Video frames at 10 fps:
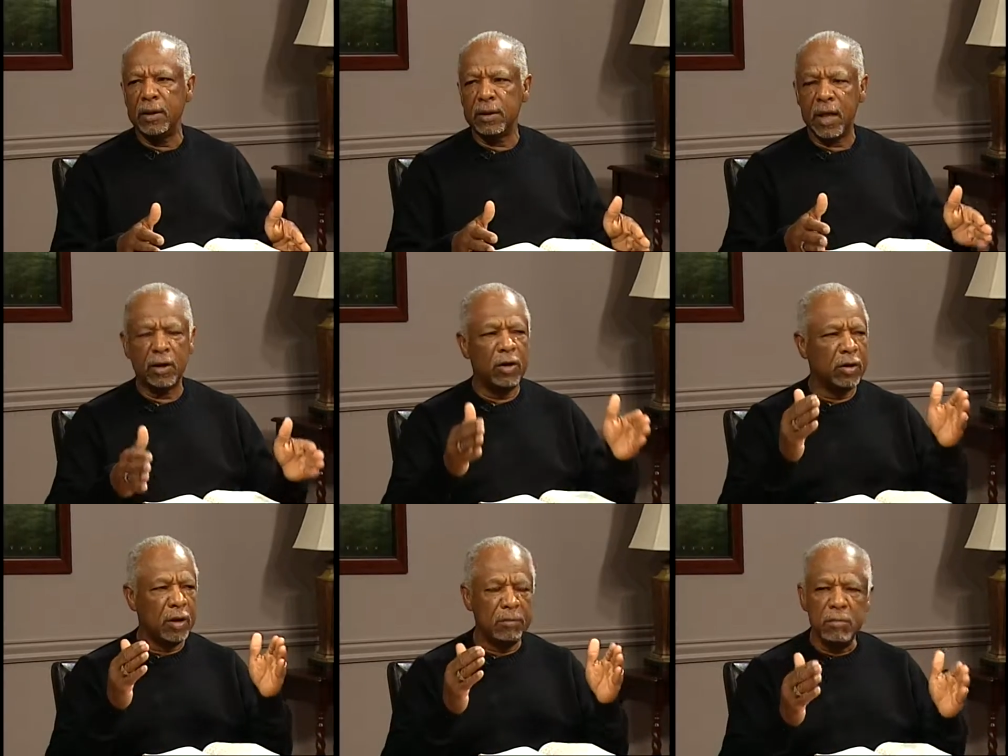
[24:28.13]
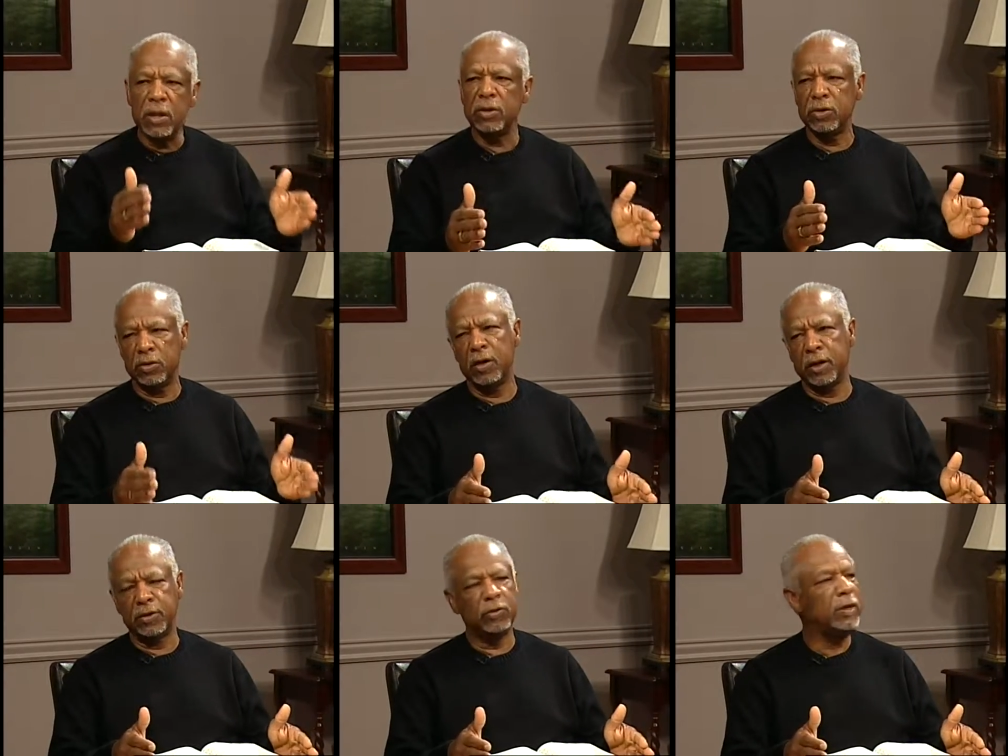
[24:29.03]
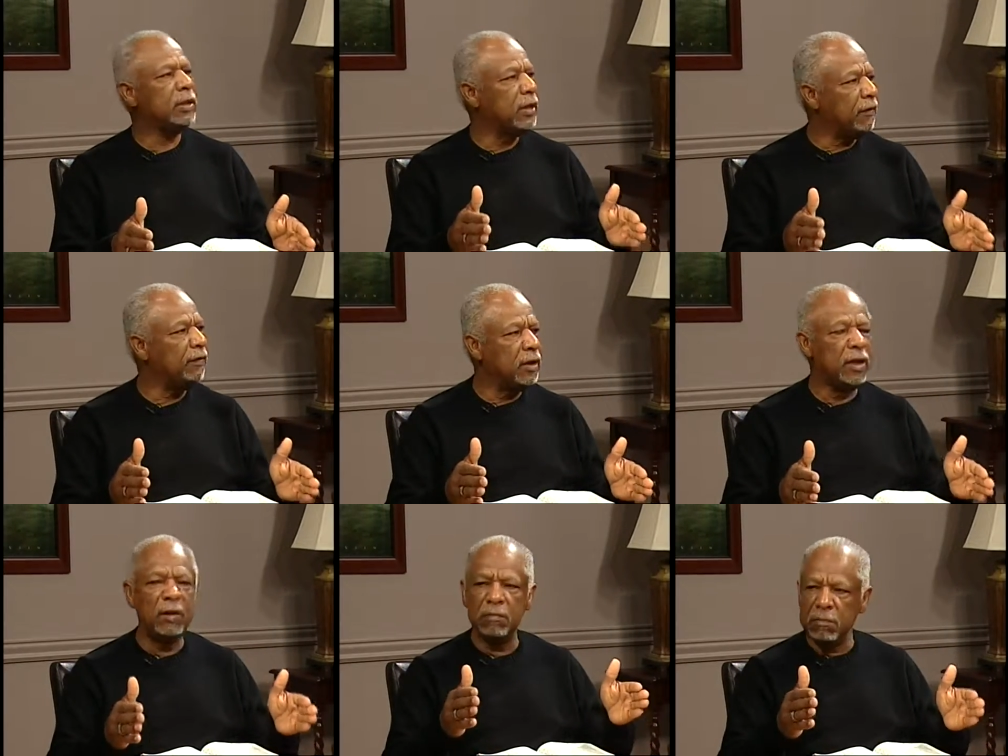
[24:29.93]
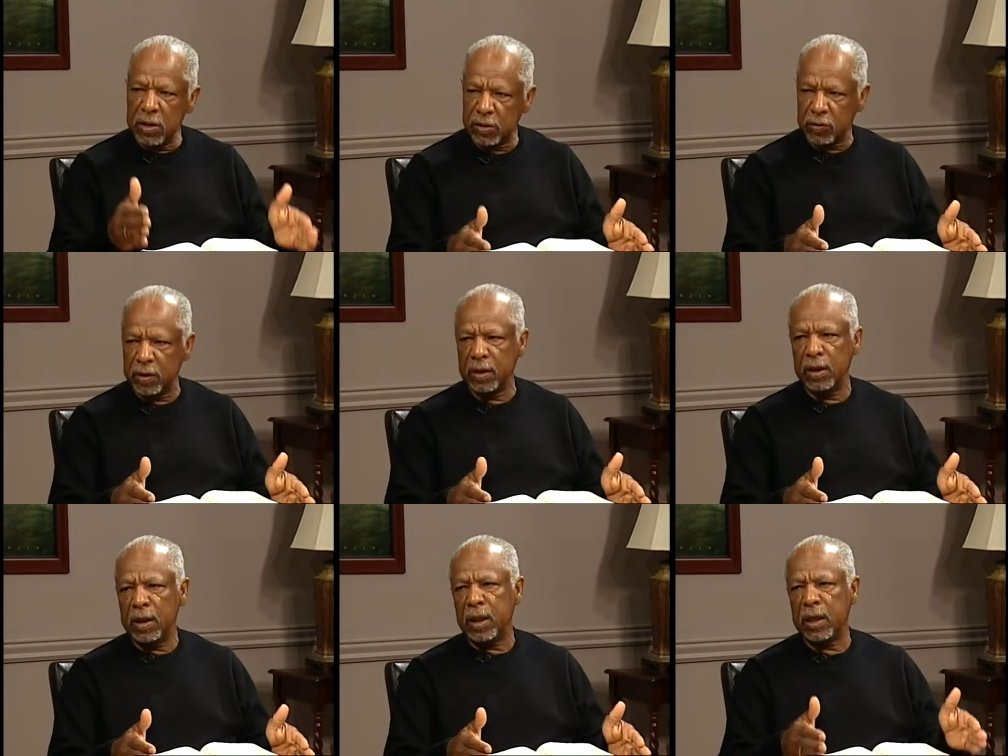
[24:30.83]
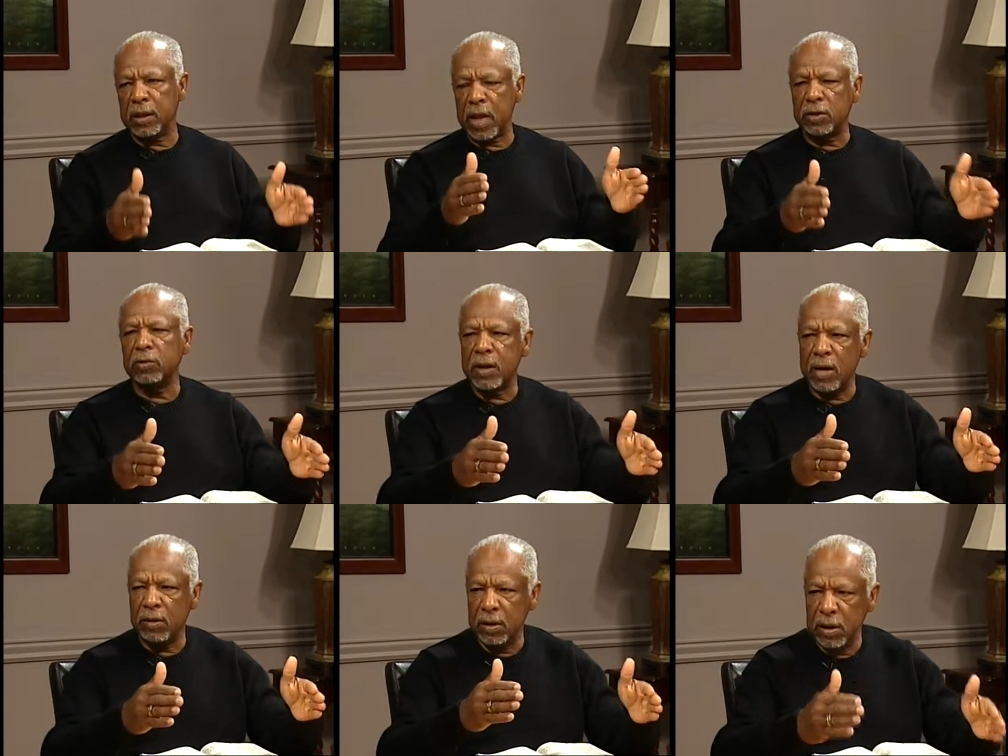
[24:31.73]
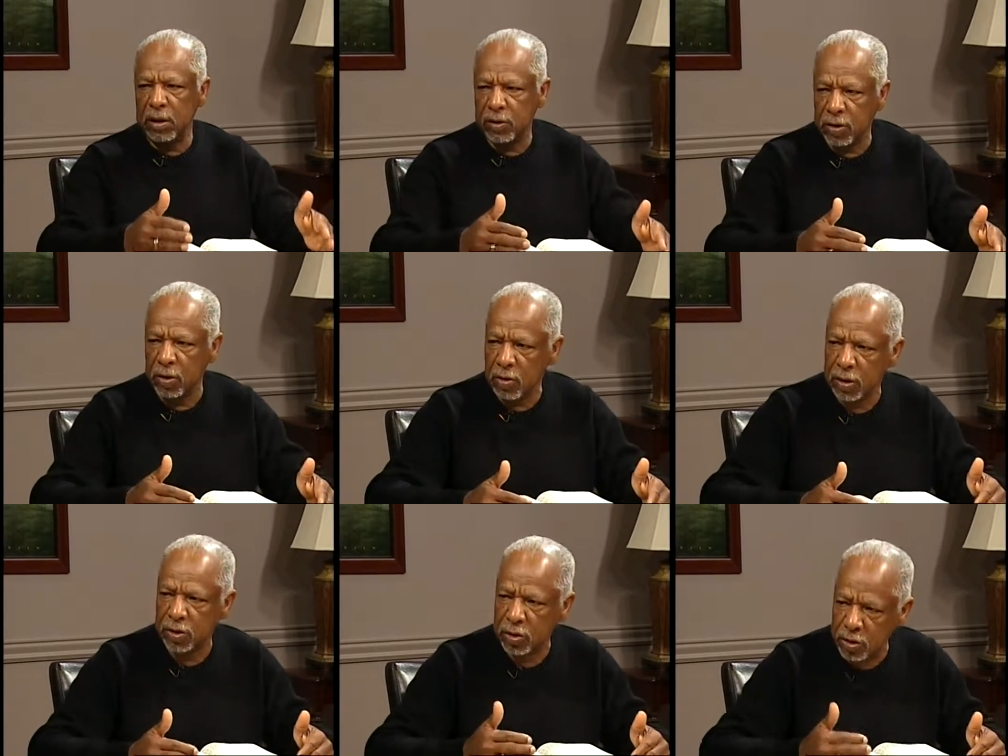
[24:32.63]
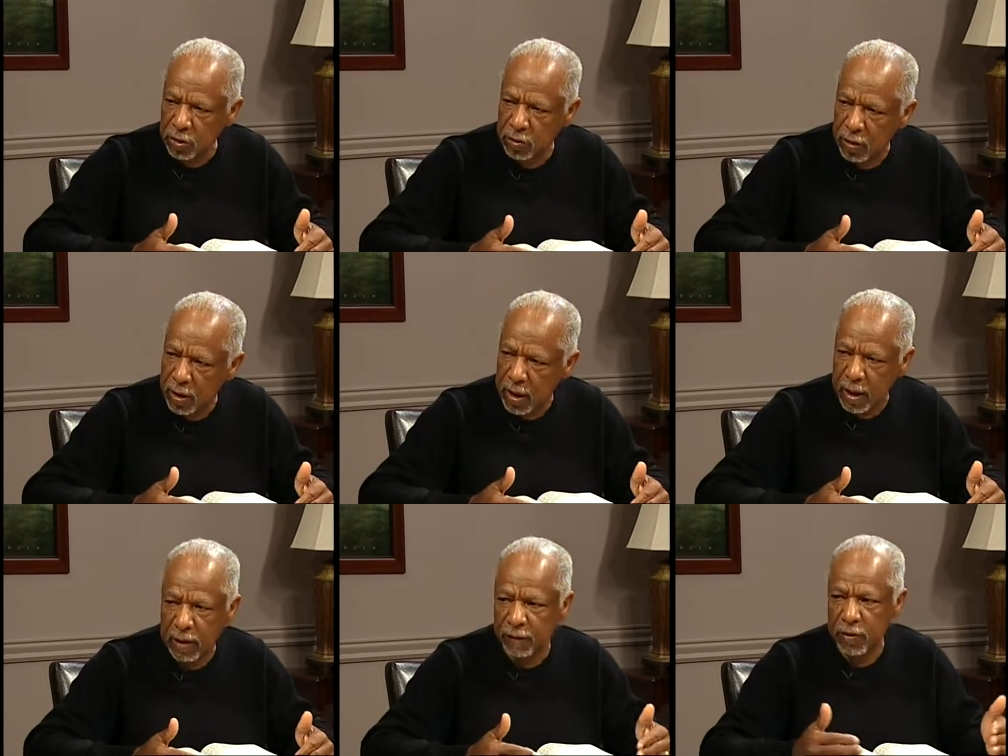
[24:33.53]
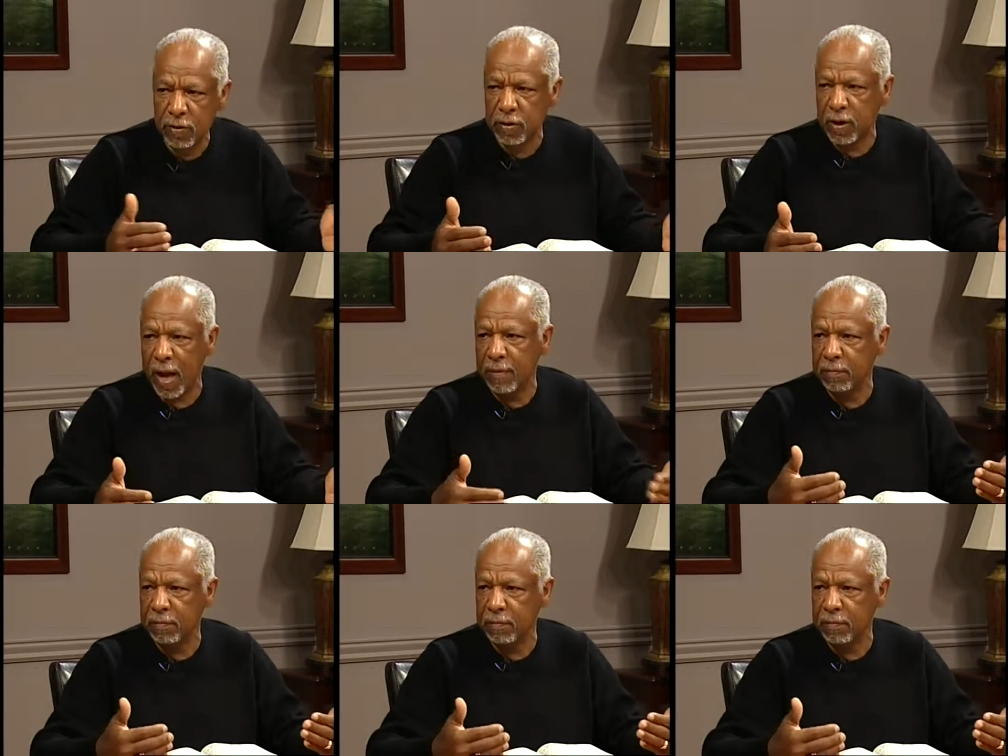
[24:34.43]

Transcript: that are going to mentor us. We definitely need mentoring. And that's what our leaders are going to do. And if you're not